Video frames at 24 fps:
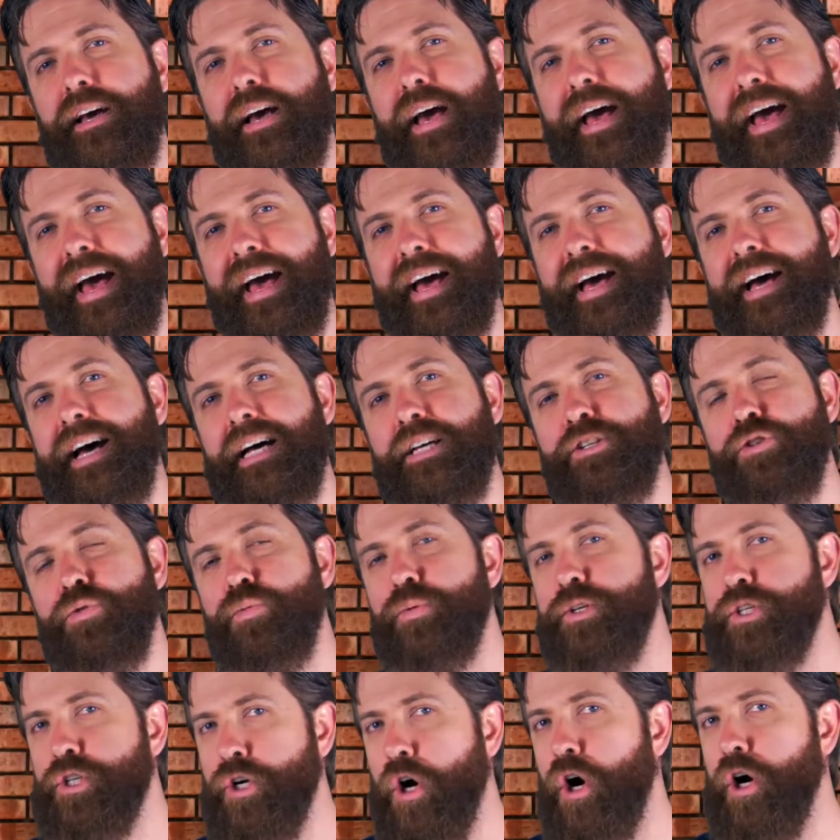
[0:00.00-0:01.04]
as
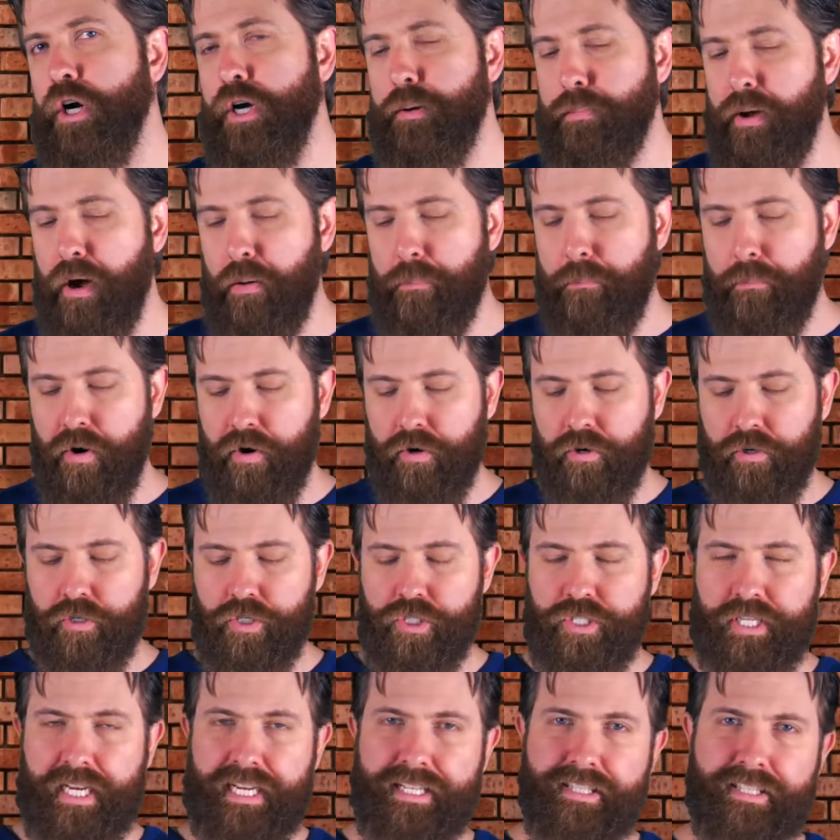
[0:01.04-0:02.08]
we talk about marker
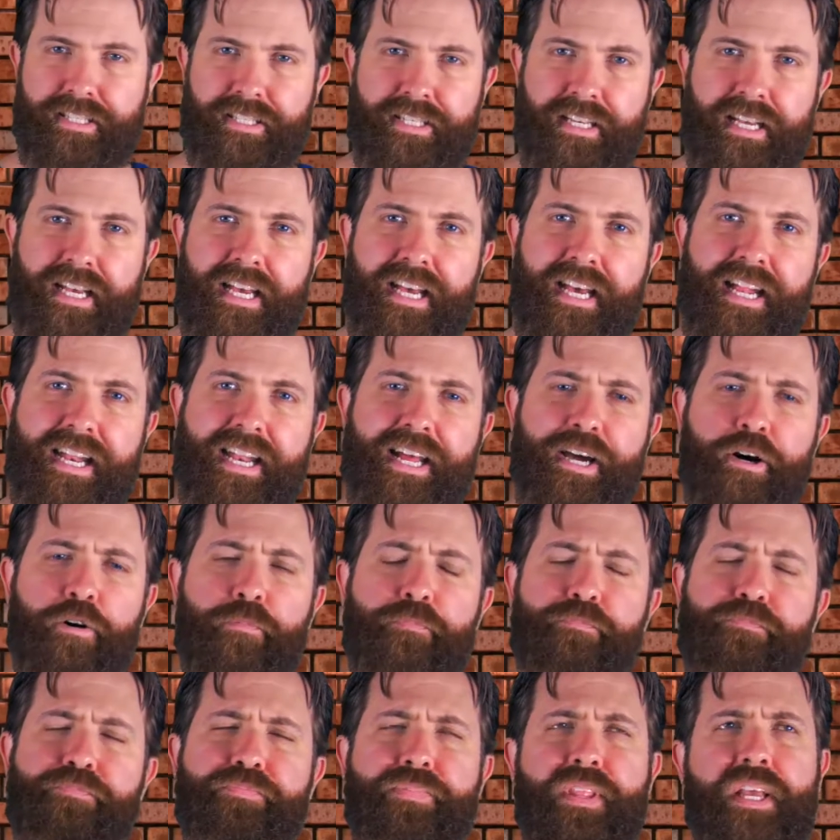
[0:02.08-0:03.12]
sets.
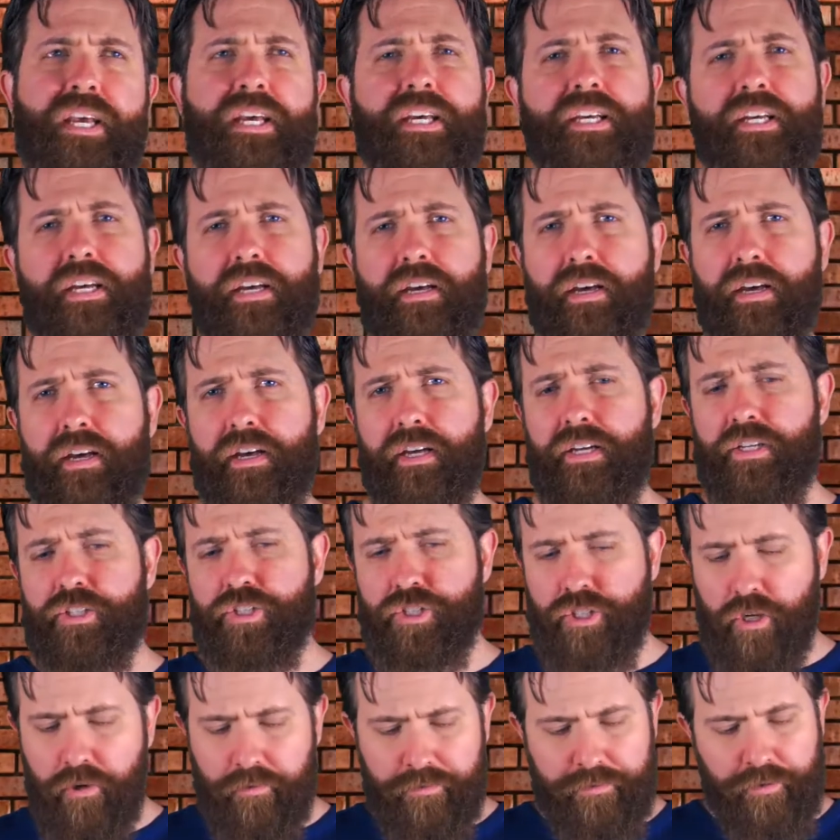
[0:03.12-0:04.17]
Now,
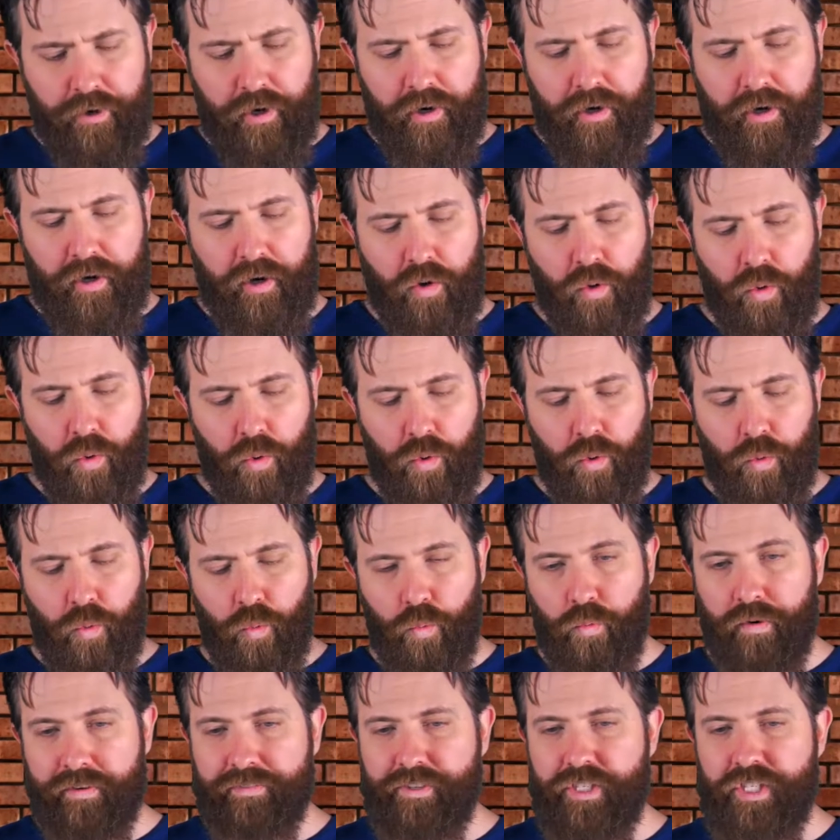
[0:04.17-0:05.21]
so far,
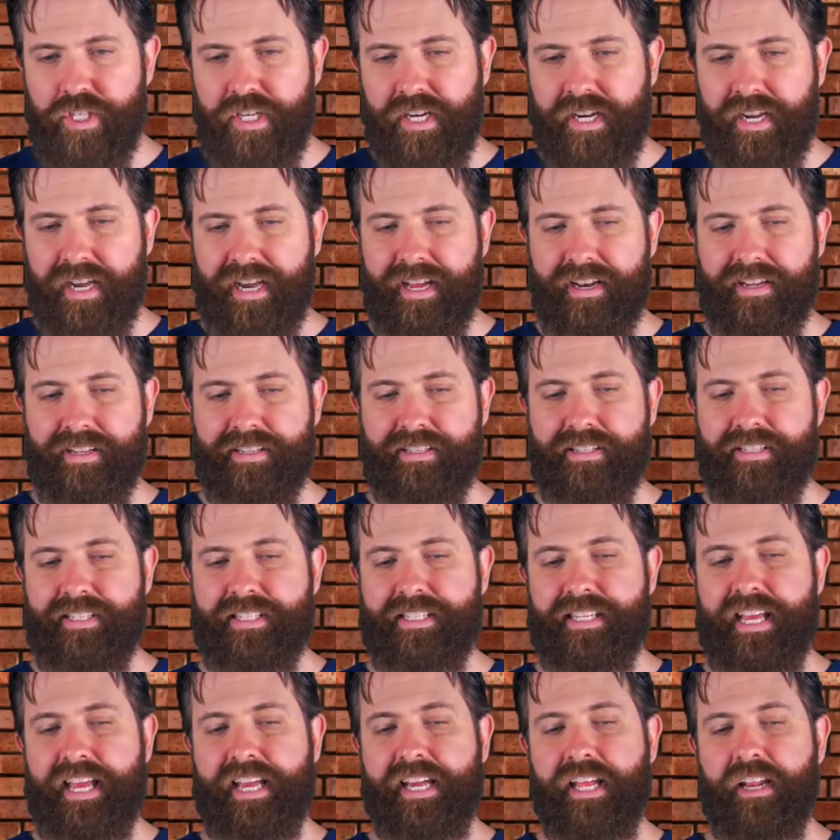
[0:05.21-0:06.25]
we've just kind of
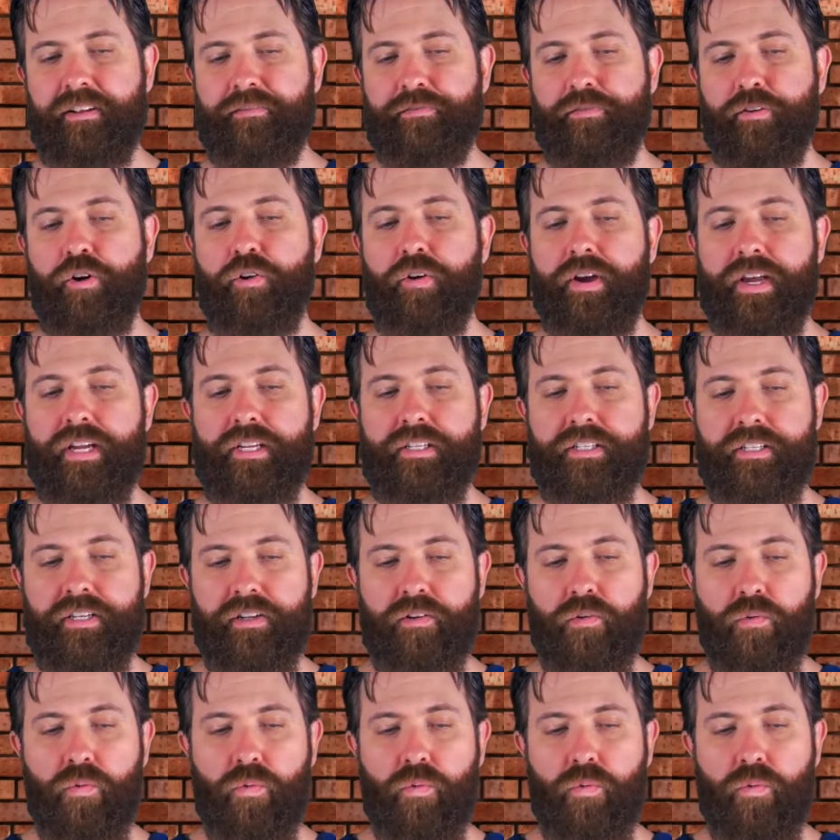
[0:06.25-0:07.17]
taken it for granted,